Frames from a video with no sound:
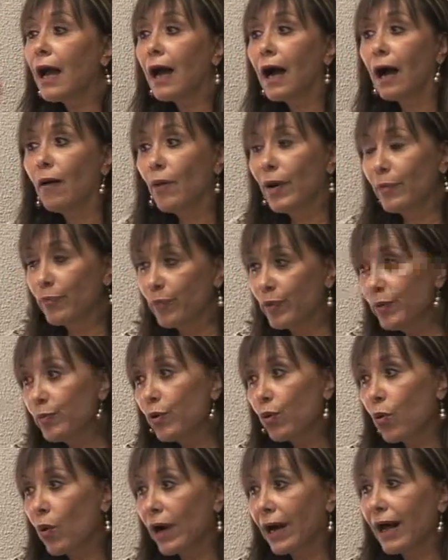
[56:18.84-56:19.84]
among
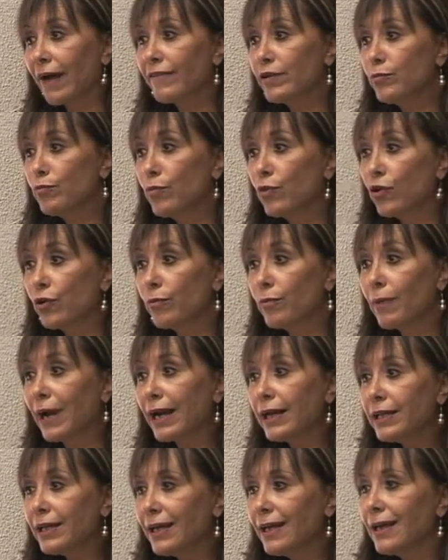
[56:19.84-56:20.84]
people who are having more
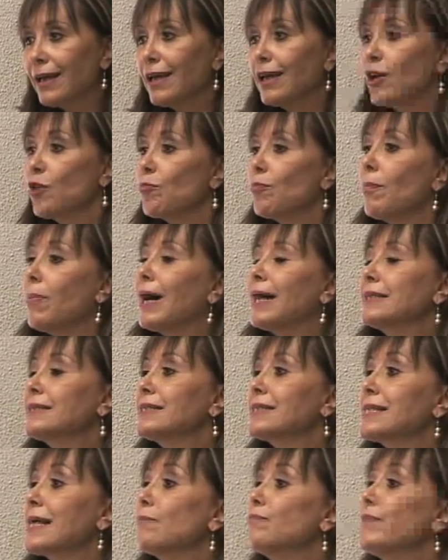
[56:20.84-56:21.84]
money, but
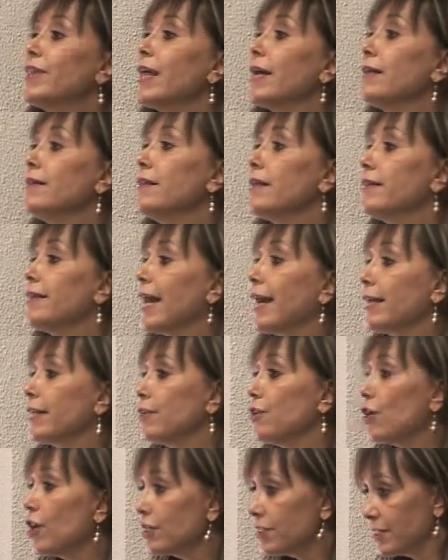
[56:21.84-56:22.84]
sometimes the
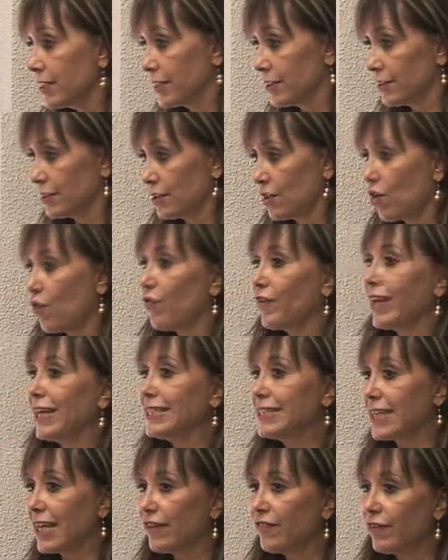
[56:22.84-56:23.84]
diagnosis of
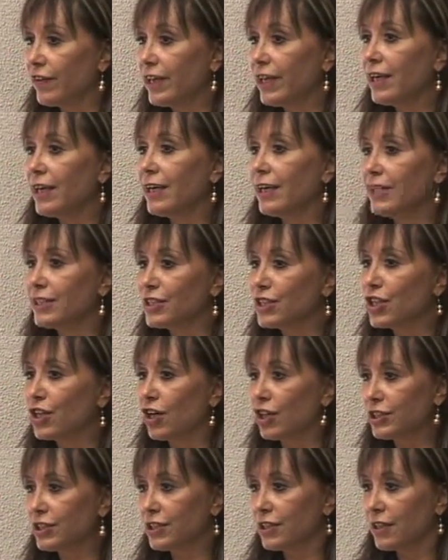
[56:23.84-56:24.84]
HIV is
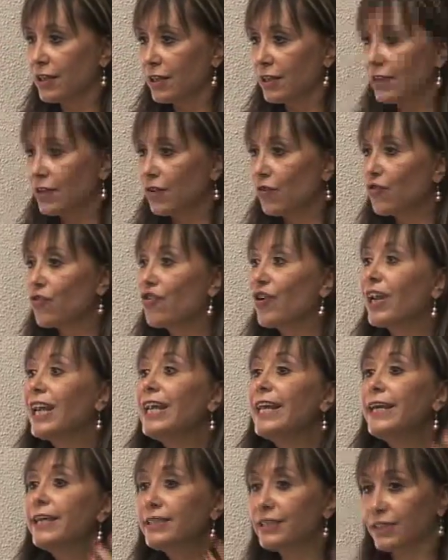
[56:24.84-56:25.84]
not
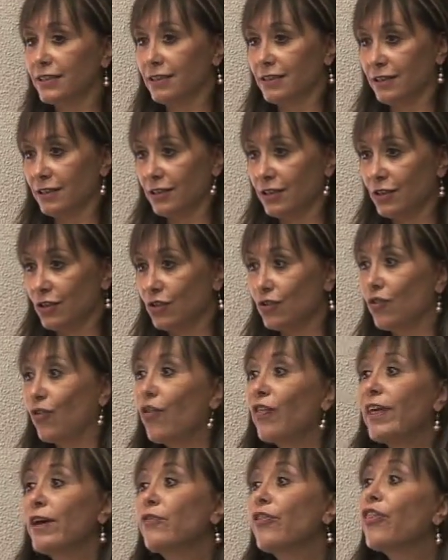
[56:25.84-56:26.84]
released
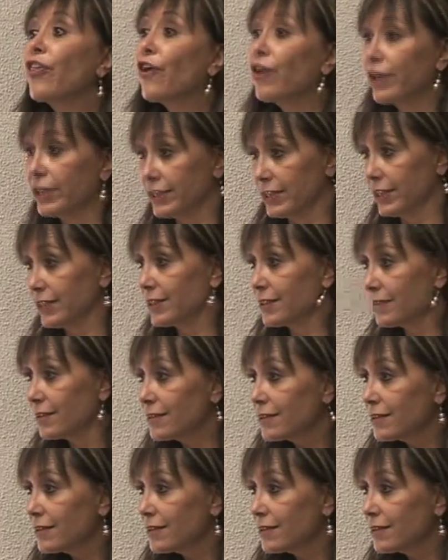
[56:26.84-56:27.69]
to the authorities